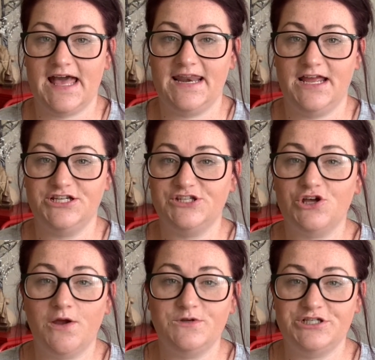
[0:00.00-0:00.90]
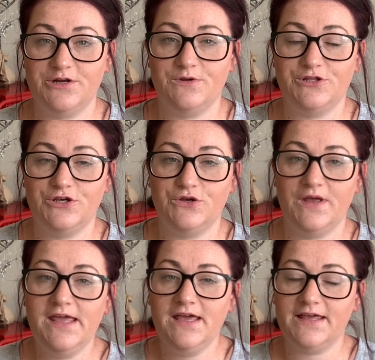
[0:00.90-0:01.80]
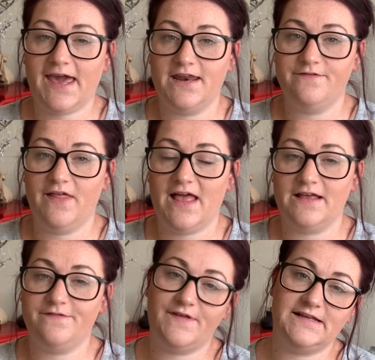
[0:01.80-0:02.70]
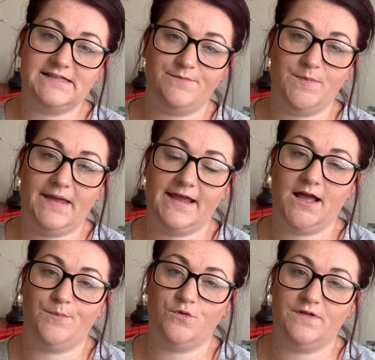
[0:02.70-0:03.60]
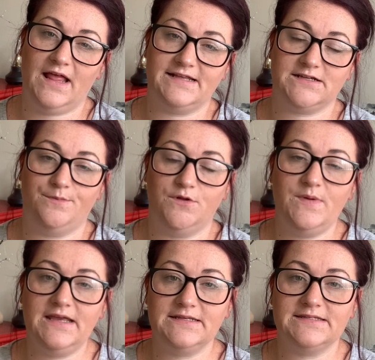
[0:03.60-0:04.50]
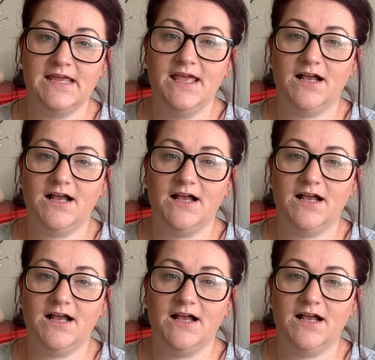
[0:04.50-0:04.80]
and I just thought I would share with you kind of the things that I've been picking up over the last couple of weeks,